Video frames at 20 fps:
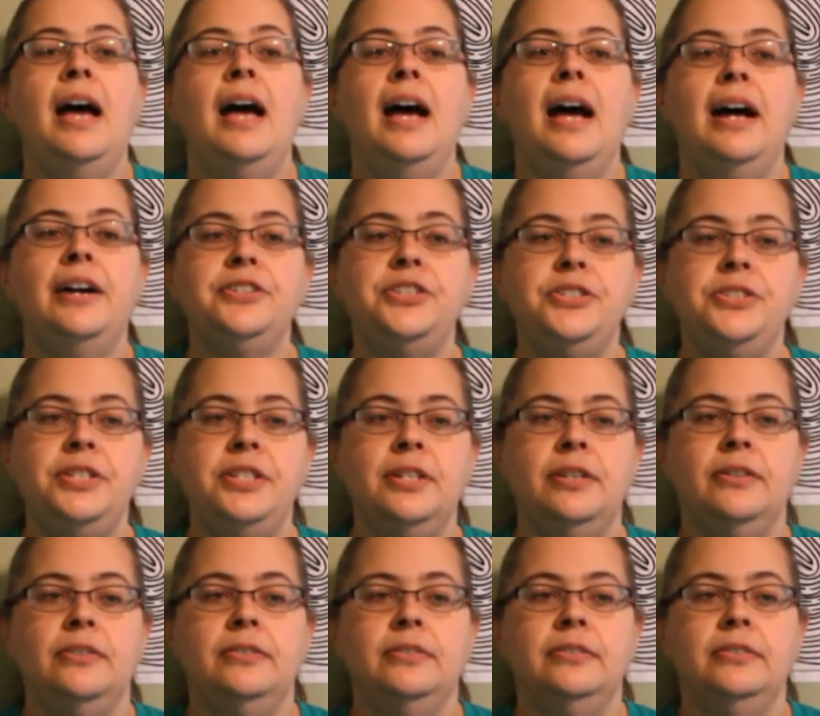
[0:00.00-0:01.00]
How'd you
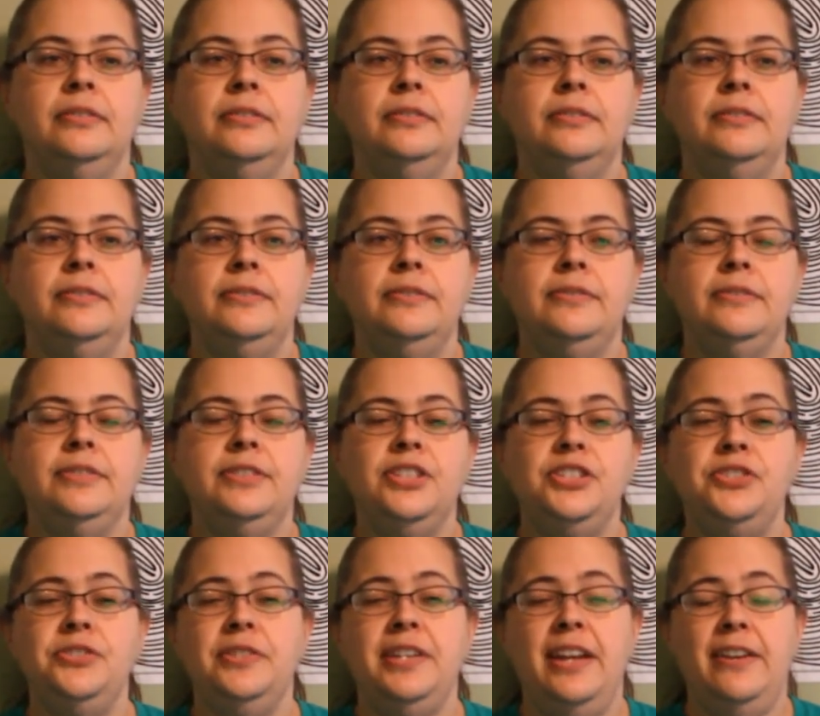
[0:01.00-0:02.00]
do?
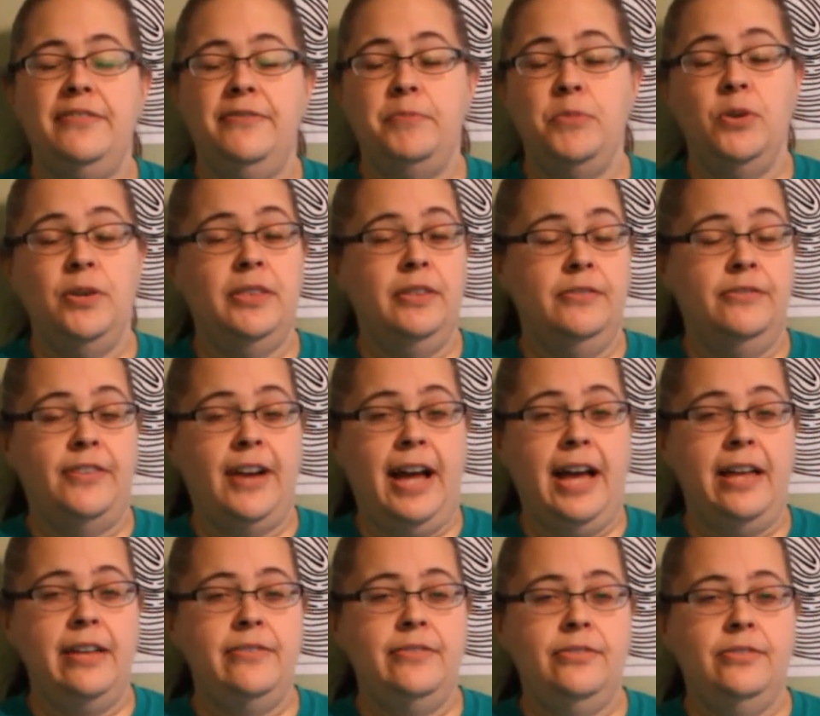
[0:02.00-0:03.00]
Did you get more than
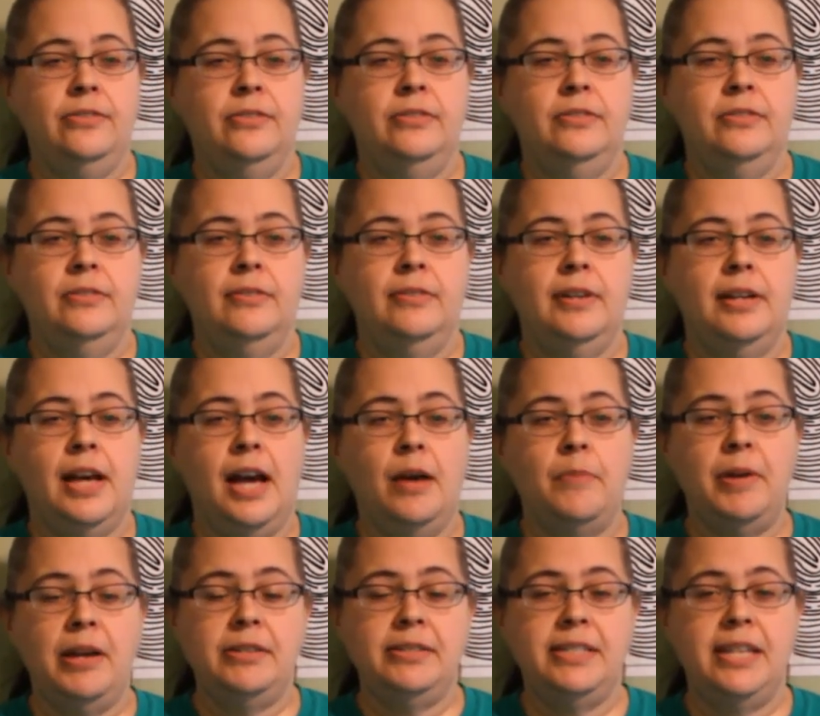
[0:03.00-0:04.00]
5? How
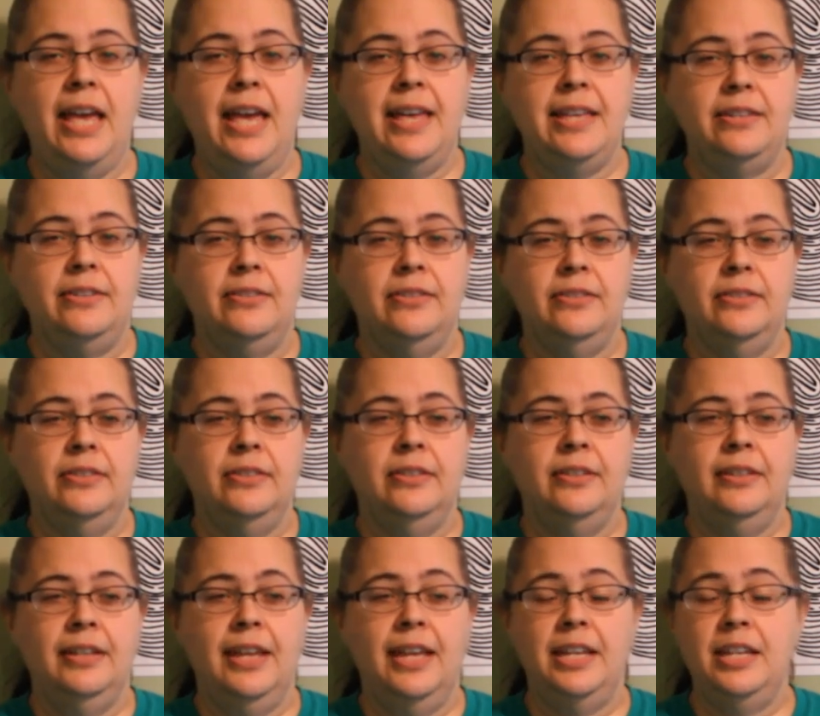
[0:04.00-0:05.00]
about 10?
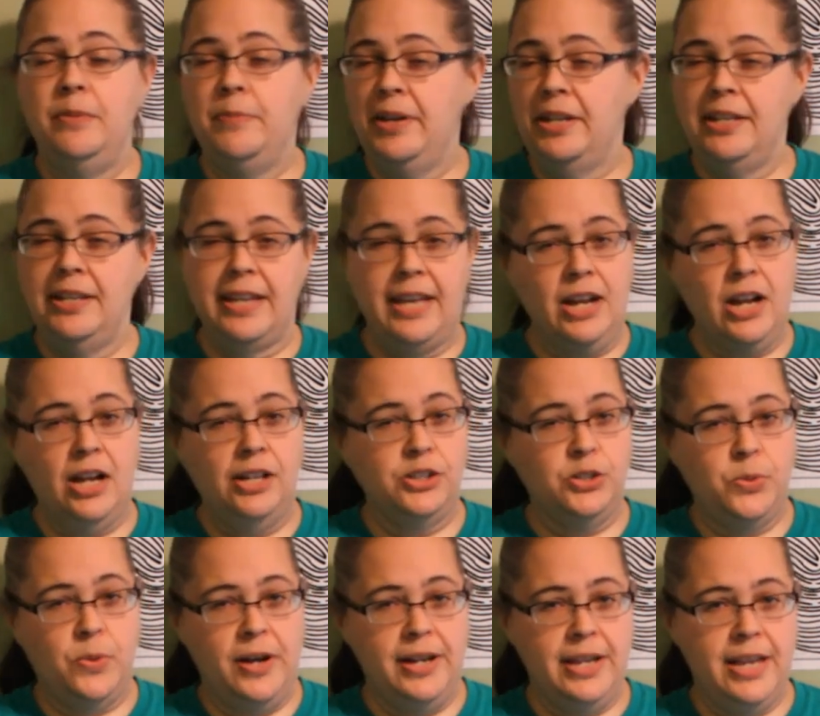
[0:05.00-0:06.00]
Anybody get all
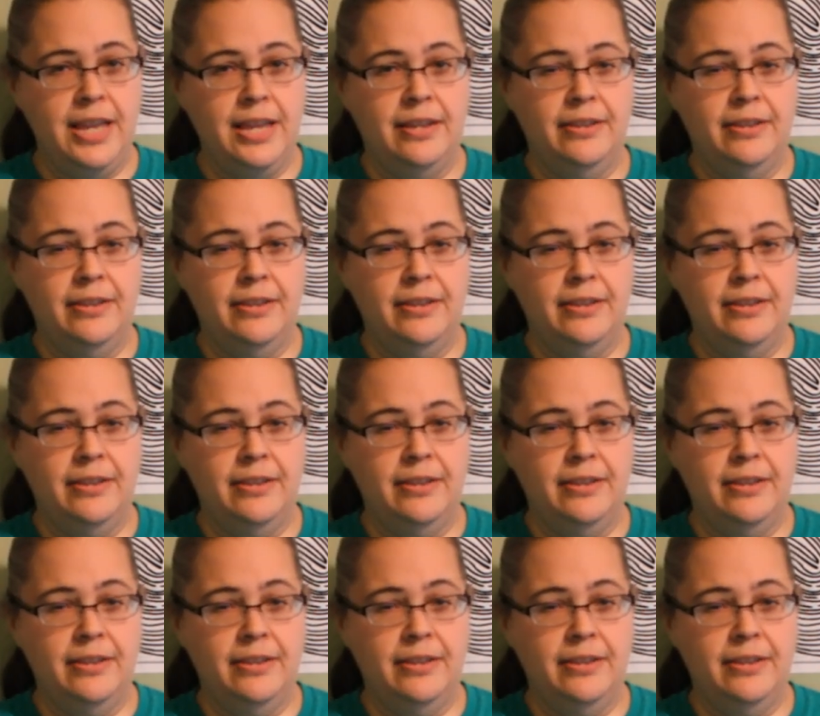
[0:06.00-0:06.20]
20?